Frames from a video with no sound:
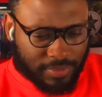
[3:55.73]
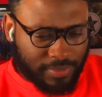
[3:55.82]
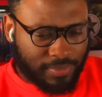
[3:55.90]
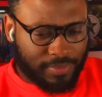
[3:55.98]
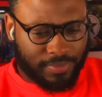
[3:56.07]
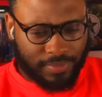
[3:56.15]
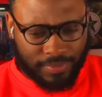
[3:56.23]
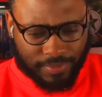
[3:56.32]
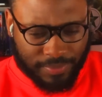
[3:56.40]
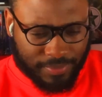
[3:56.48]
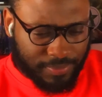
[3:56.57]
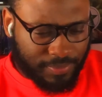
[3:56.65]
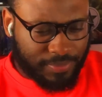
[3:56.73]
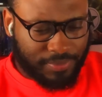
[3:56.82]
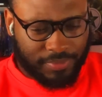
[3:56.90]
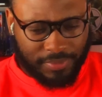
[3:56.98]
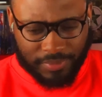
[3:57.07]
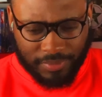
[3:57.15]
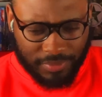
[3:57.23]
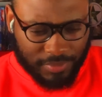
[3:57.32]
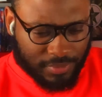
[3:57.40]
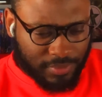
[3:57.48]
(no one is talking)